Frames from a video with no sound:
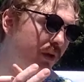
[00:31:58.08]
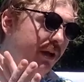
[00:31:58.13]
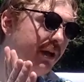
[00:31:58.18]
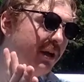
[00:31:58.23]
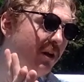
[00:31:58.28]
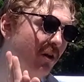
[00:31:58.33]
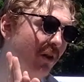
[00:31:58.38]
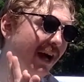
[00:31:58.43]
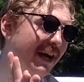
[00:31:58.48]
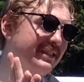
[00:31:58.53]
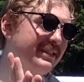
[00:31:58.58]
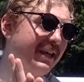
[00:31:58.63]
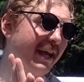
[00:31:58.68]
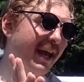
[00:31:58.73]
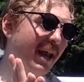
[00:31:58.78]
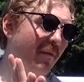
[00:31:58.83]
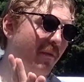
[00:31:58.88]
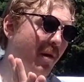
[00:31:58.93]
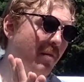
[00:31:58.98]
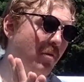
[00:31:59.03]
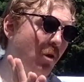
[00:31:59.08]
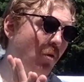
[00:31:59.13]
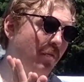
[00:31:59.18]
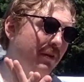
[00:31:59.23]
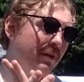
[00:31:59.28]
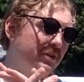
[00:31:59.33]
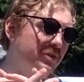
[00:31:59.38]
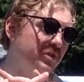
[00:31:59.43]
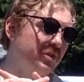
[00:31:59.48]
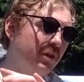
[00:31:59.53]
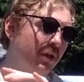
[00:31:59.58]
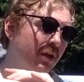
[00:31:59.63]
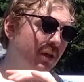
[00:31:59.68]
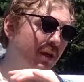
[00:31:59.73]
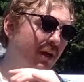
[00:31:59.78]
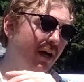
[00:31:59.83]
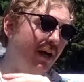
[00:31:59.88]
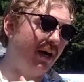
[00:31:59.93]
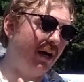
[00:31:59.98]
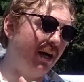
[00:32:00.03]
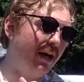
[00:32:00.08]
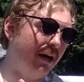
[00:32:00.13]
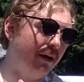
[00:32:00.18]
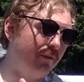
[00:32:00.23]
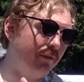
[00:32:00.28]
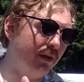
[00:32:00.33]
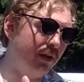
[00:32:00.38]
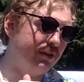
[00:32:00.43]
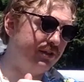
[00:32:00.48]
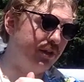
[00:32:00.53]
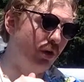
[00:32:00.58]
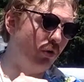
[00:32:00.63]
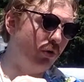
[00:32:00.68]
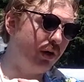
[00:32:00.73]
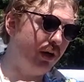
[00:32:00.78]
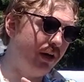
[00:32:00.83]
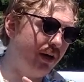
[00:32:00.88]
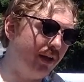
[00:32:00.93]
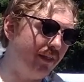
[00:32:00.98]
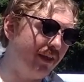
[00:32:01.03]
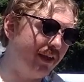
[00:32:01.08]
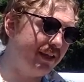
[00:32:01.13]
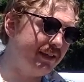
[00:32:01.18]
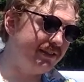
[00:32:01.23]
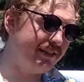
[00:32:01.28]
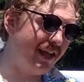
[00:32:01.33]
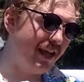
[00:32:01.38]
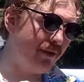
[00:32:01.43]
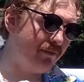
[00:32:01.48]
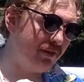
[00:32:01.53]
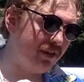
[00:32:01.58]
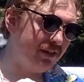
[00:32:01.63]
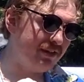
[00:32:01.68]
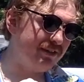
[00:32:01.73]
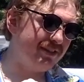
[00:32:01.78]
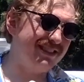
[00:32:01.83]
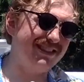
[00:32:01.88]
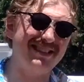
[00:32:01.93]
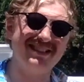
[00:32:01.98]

classic anime moments. Hisoka, I think his name is.